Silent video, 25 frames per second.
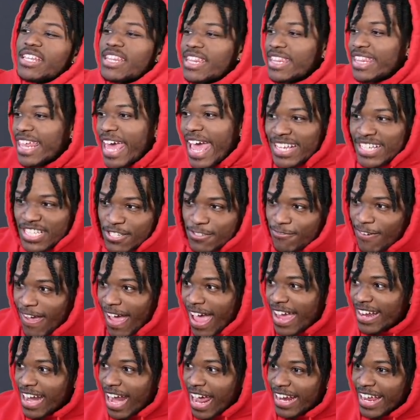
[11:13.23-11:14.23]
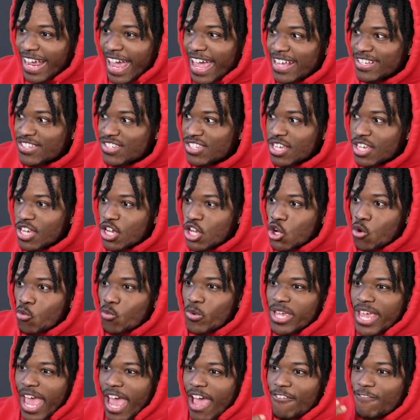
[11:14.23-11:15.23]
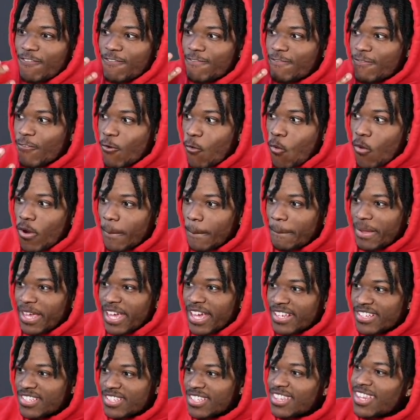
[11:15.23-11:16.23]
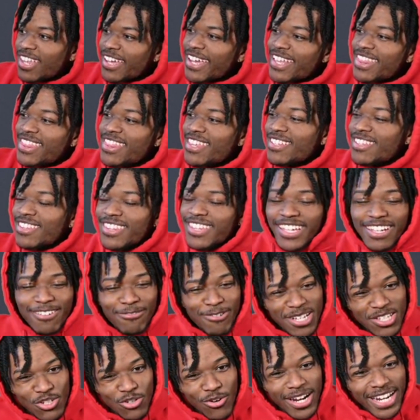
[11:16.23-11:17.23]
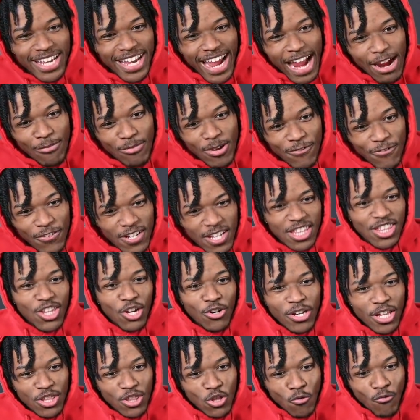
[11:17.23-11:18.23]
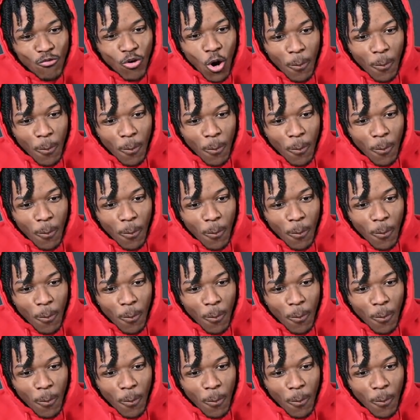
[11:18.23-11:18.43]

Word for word: That's fine, I guess. We got four picks. Look at the, the we traded Kyrie for the 30th overall